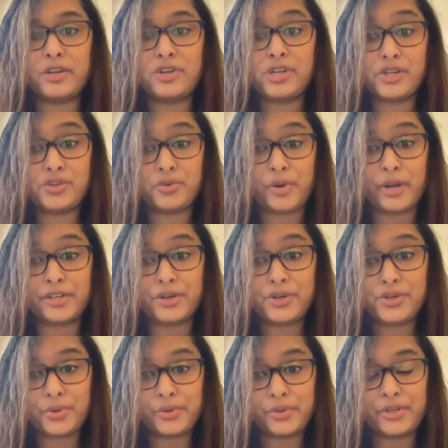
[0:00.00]
She shrugged her
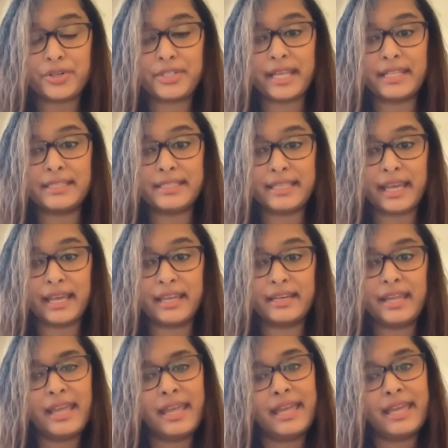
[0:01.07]
shoulders and
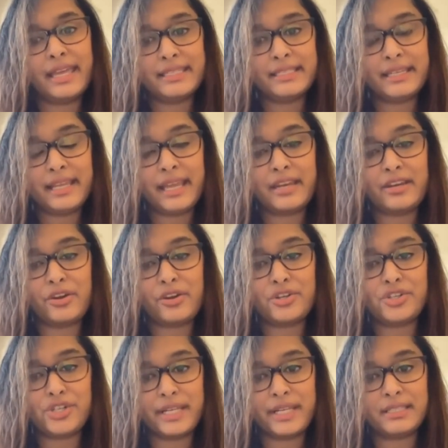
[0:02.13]
said, "Isn't it in your
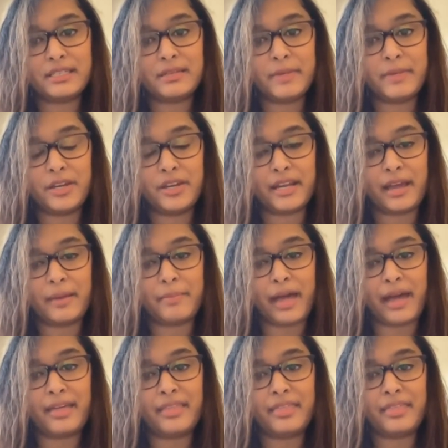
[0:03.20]
genes to be good at
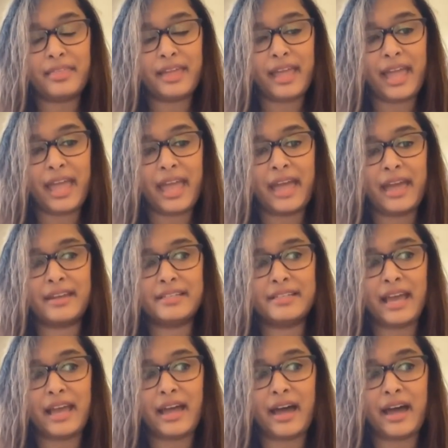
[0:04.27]
math?"
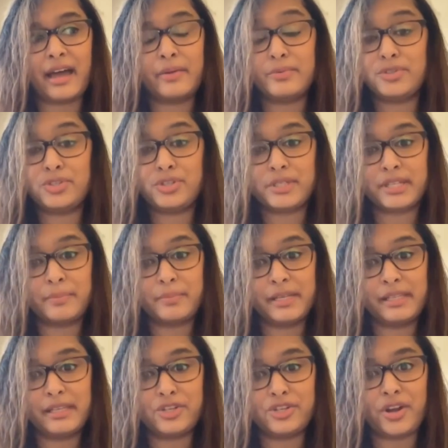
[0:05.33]
And I was just
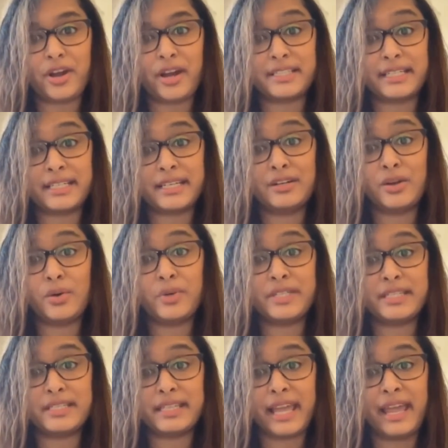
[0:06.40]
completely shocked. I didn't know what
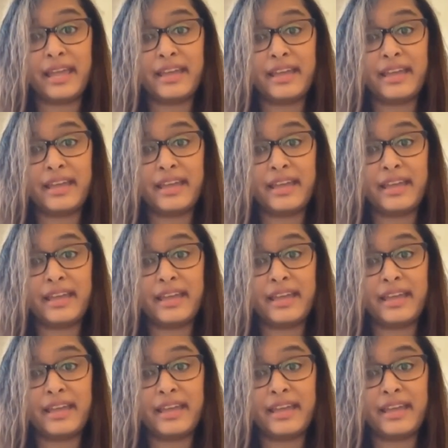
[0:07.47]
to say.